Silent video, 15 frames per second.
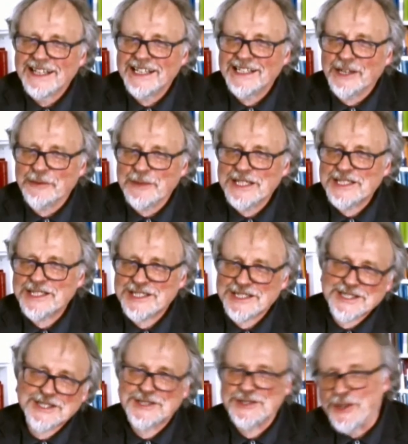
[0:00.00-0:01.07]
and I
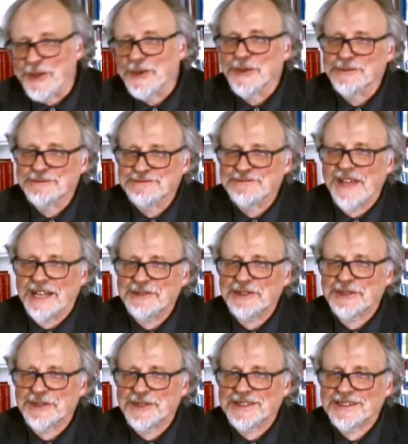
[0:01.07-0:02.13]
wish you very
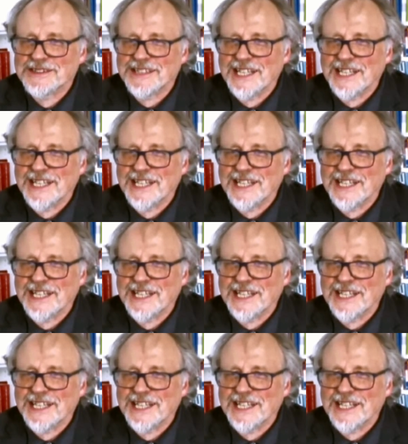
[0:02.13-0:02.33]
good